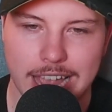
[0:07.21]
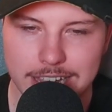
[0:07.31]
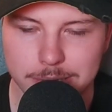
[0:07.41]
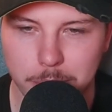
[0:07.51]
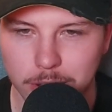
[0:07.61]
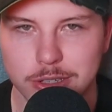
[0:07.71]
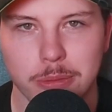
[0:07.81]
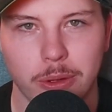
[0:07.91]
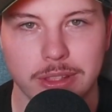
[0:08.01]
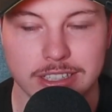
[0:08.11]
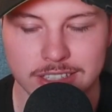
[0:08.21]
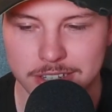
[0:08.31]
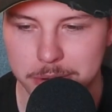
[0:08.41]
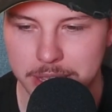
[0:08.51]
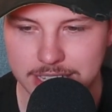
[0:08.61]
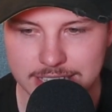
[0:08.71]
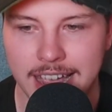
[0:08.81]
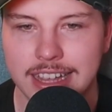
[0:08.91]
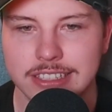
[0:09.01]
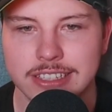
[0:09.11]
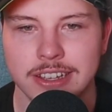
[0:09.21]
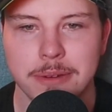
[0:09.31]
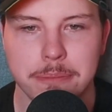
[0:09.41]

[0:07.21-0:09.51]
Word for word: as possible. This is going to be a task.